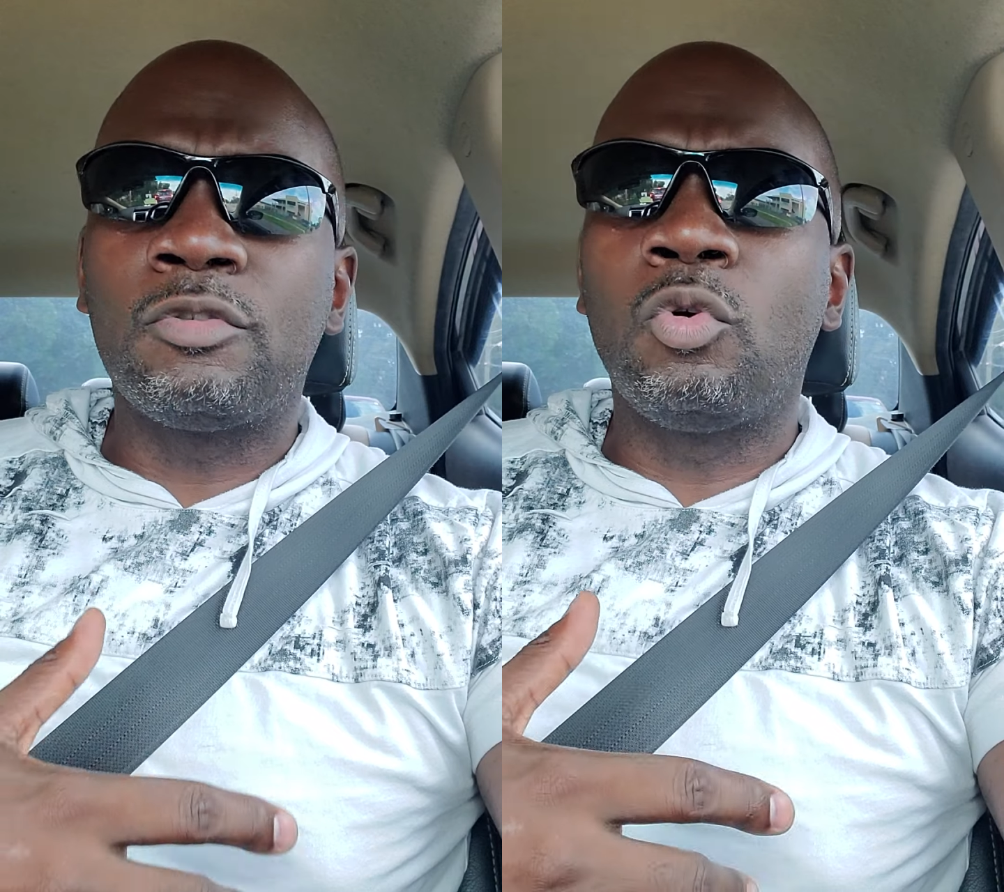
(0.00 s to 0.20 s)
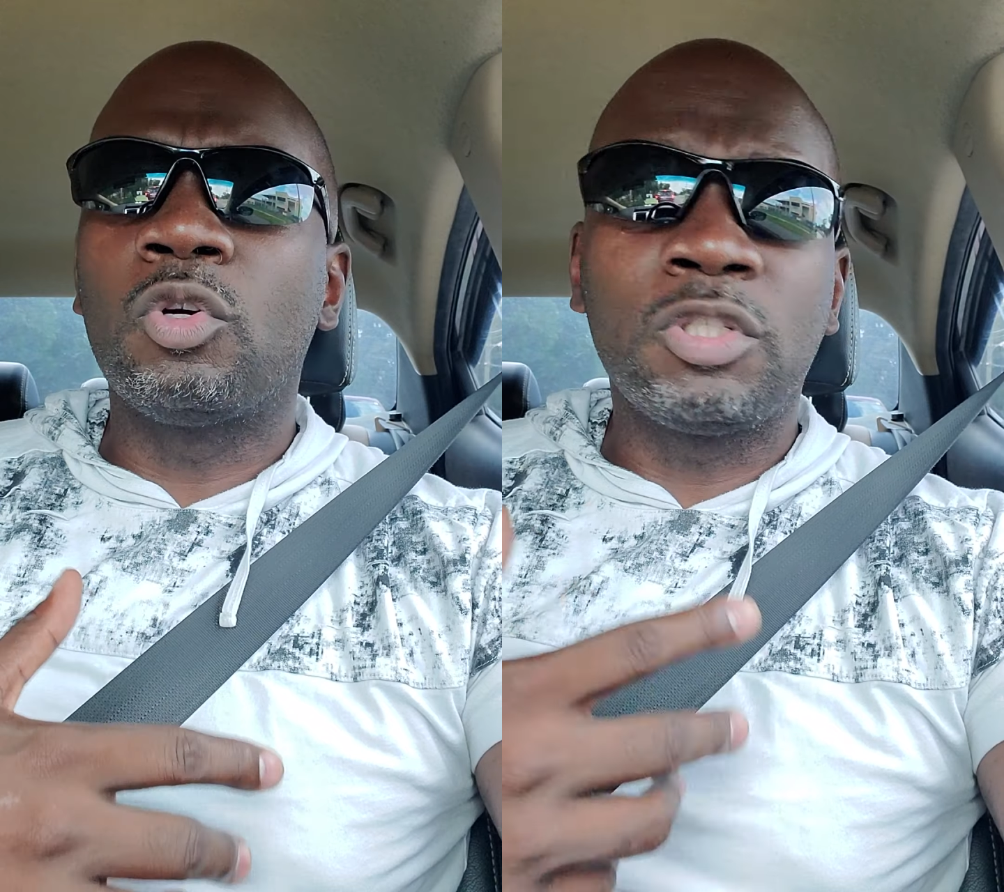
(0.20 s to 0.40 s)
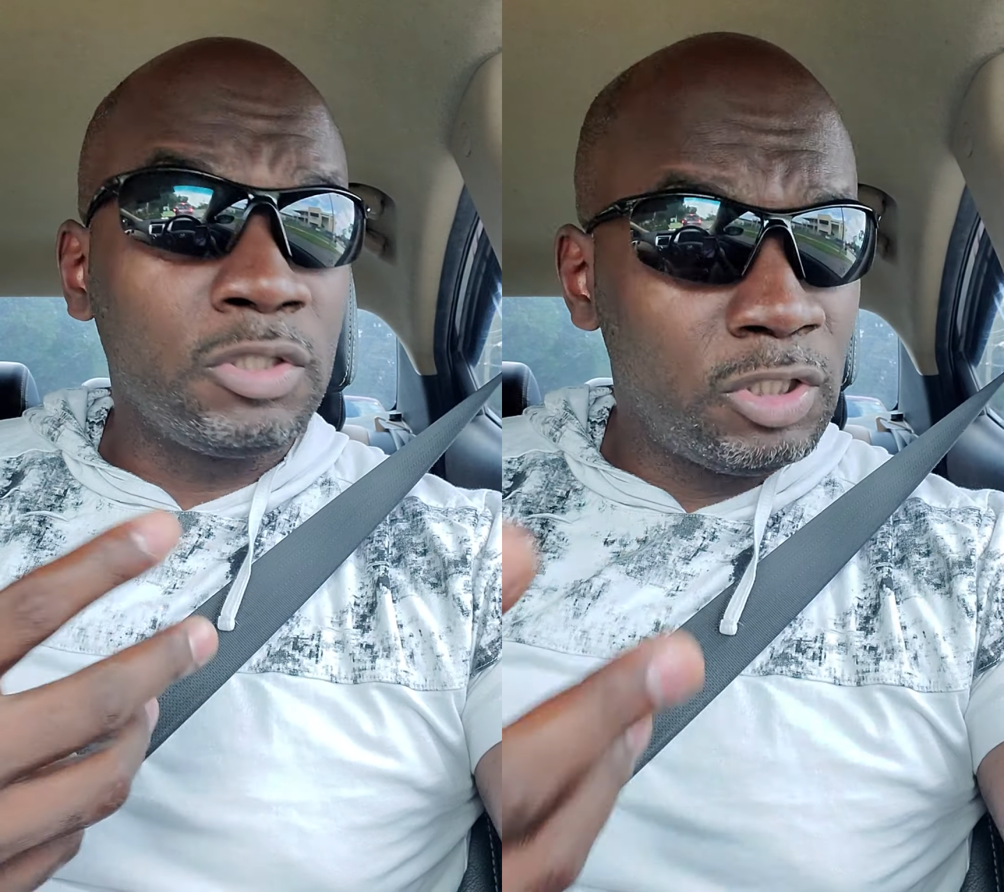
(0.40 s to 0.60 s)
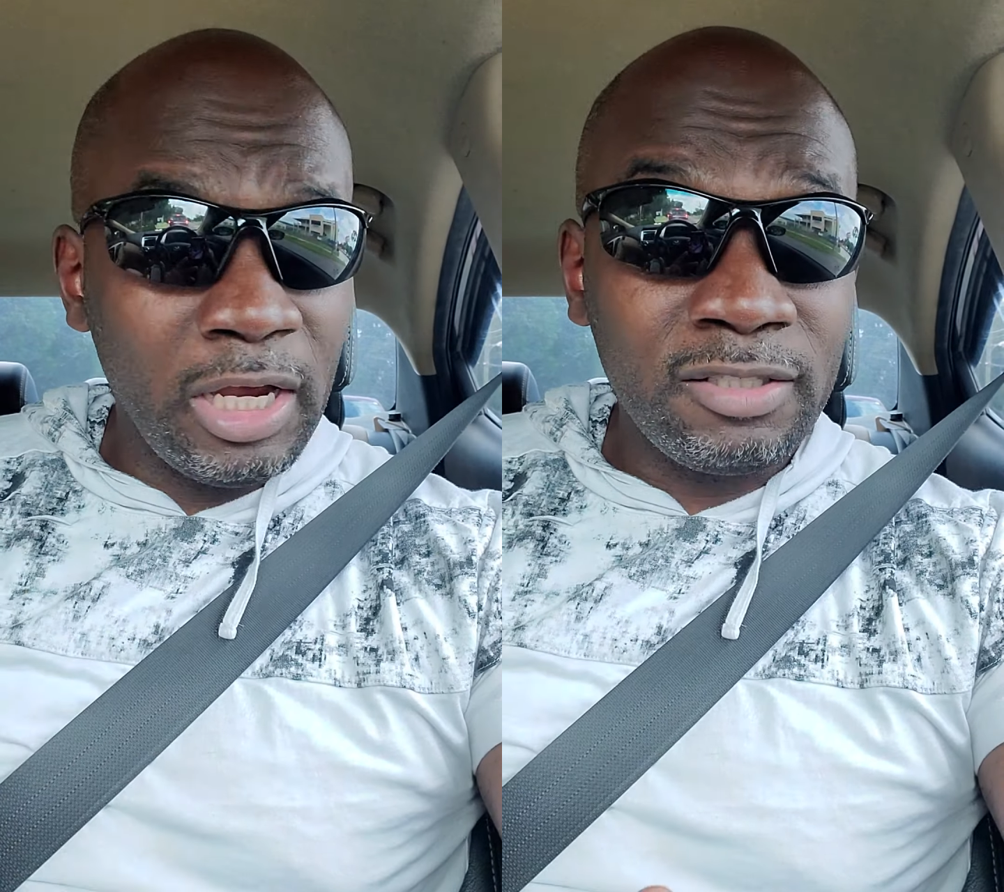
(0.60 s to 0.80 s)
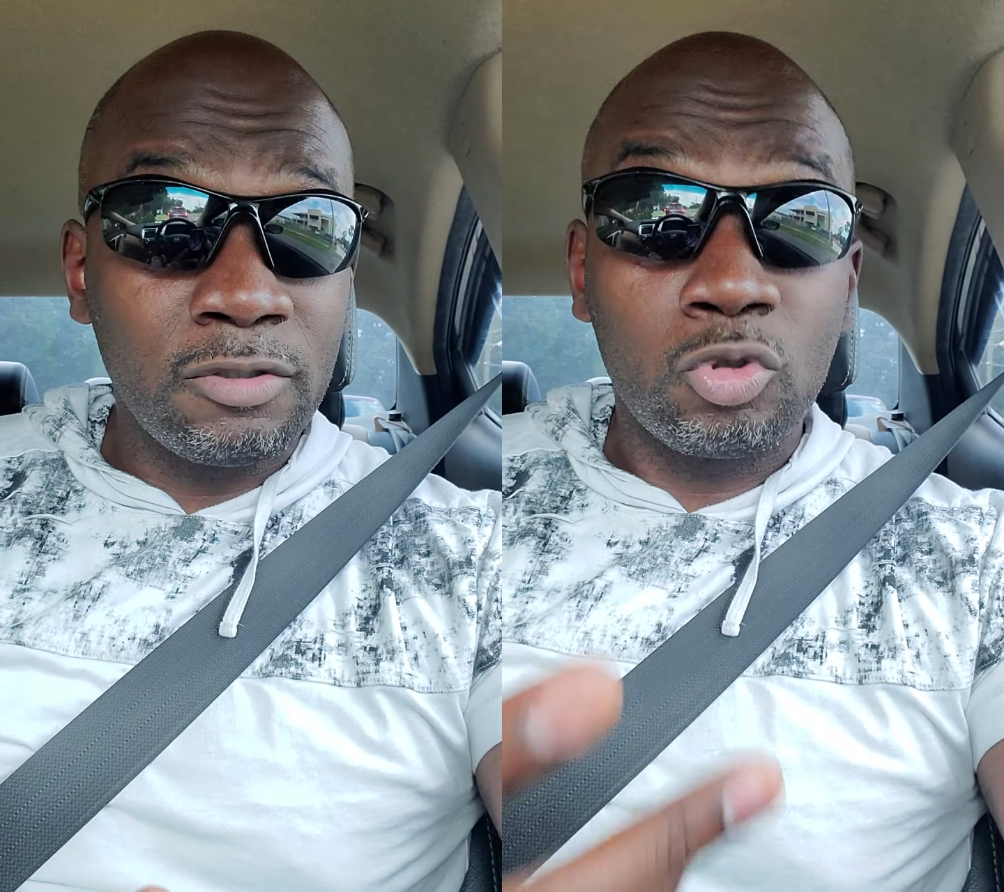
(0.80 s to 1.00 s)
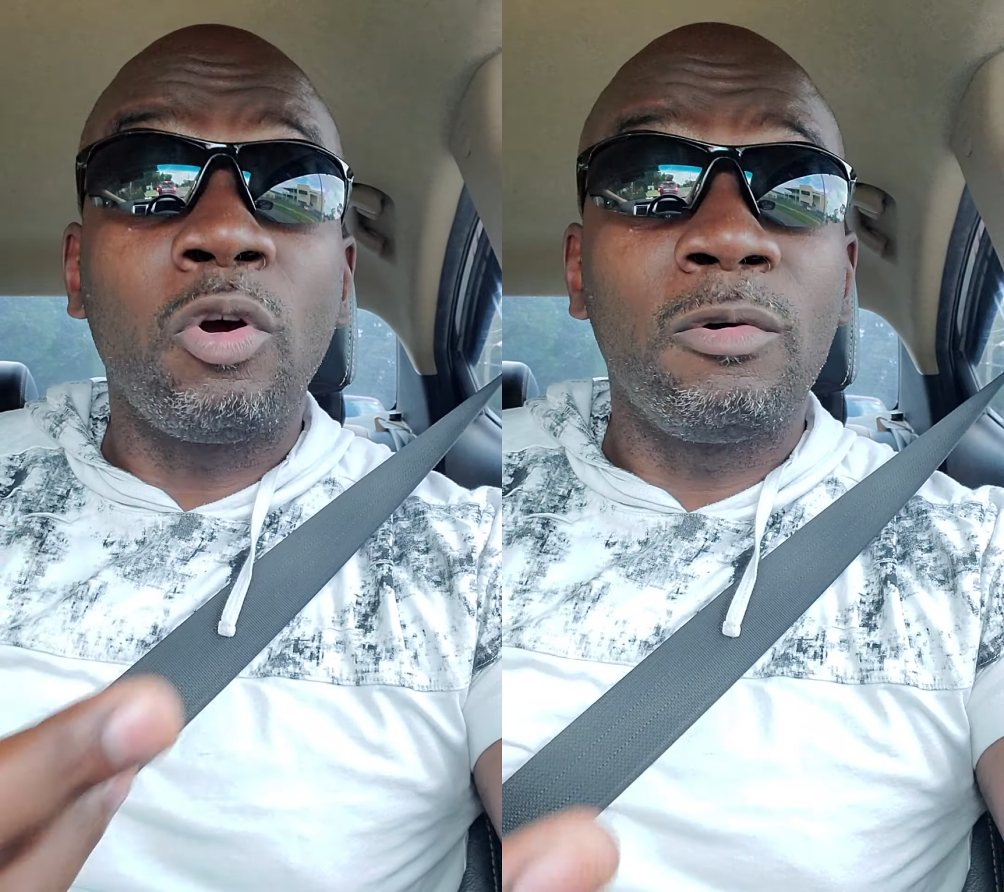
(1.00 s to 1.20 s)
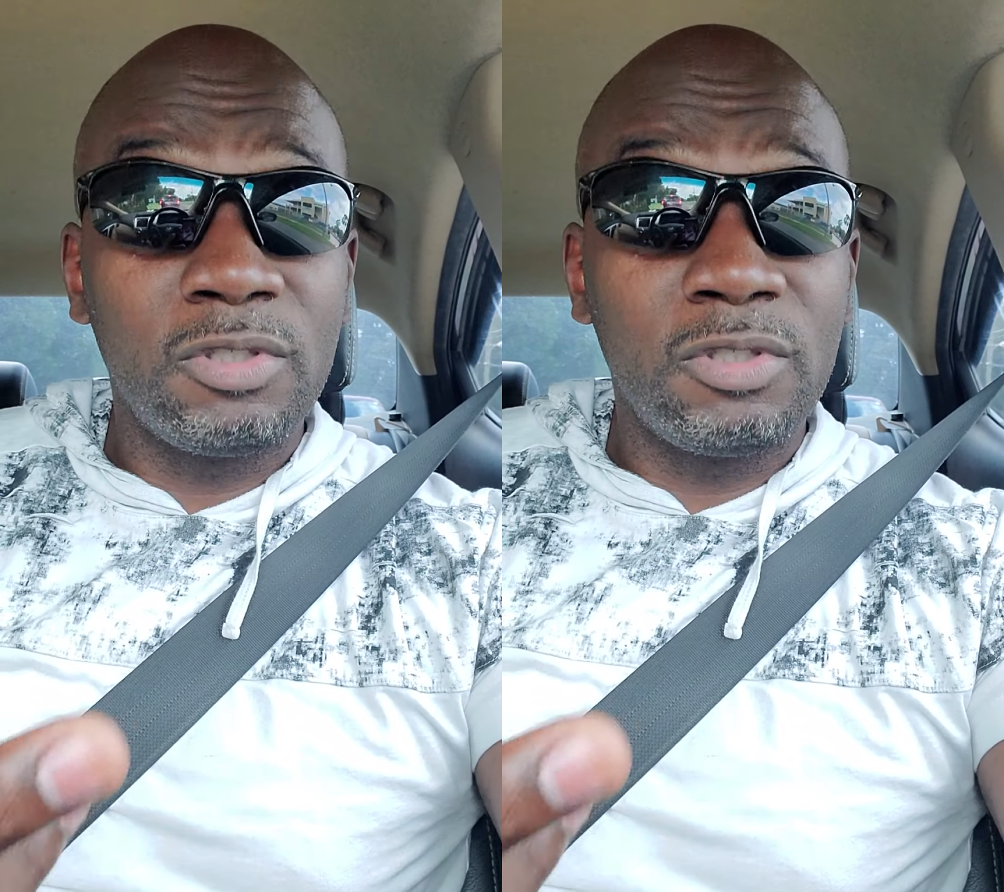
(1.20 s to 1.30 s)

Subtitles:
or strong